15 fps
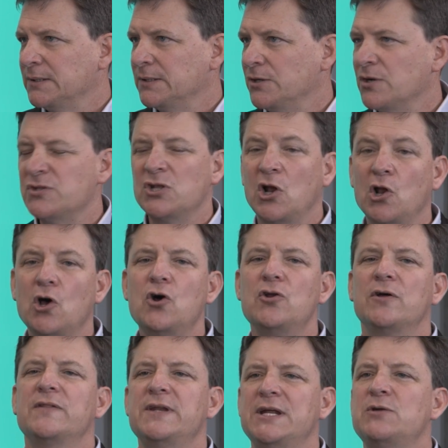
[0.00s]
You know, the load
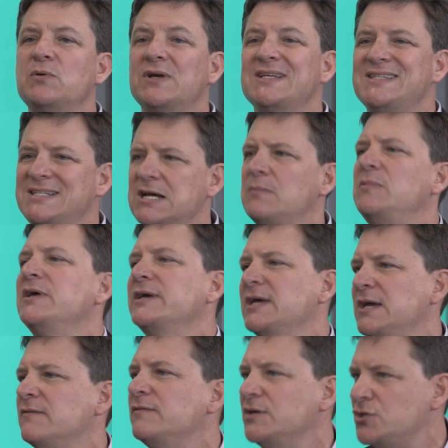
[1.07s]
on the network is doubling
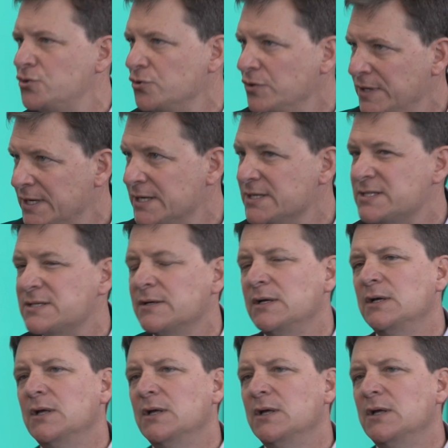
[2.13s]
every 2 years.